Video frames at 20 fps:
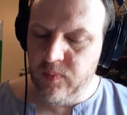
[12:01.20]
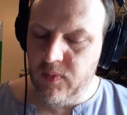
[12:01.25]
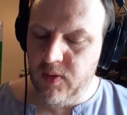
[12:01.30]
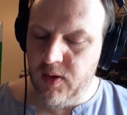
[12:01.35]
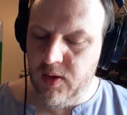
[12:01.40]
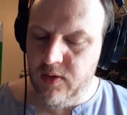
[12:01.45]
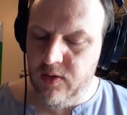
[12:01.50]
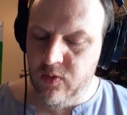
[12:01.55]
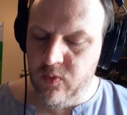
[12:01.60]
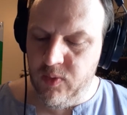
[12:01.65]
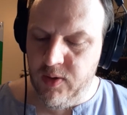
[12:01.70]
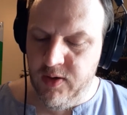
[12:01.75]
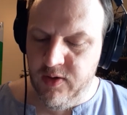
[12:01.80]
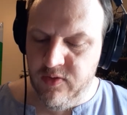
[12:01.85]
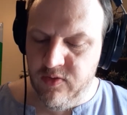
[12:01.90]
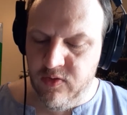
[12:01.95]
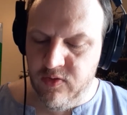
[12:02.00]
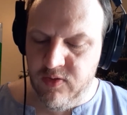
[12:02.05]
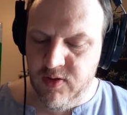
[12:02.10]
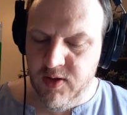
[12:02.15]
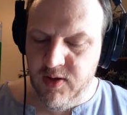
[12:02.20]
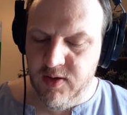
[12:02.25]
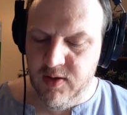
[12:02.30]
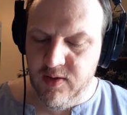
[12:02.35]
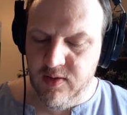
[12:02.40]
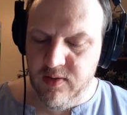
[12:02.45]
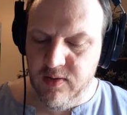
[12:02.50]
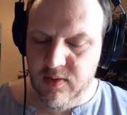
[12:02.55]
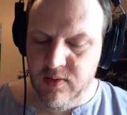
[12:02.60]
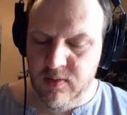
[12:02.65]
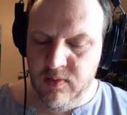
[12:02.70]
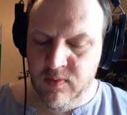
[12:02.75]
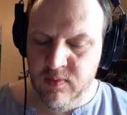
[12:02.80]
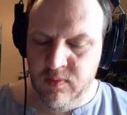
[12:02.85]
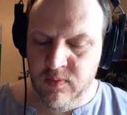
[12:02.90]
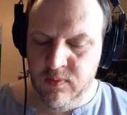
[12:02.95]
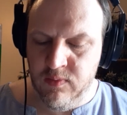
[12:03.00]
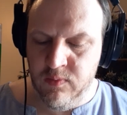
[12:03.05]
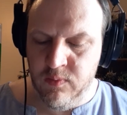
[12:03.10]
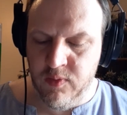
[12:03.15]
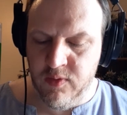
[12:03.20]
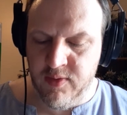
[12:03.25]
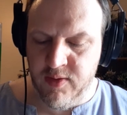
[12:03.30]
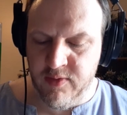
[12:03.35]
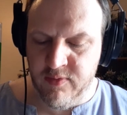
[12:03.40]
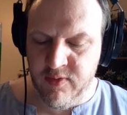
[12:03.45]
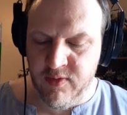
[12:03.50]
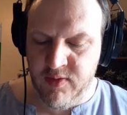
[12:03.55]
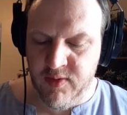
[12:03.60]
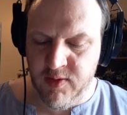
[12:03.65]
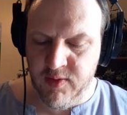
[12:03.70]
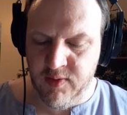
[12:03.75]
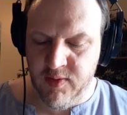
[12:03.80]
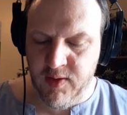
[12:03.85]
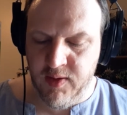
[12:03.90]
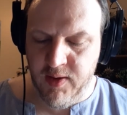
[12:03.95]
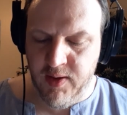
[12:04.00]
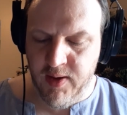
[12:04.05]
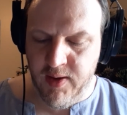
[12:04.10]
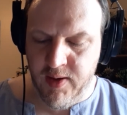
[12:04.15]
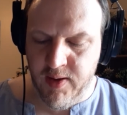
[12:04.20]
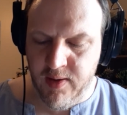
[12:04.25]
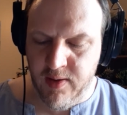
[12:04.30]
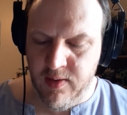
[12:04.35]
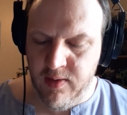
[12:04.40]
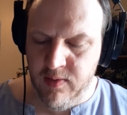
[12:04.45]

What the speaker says: and the Rangers hit it with everything they had.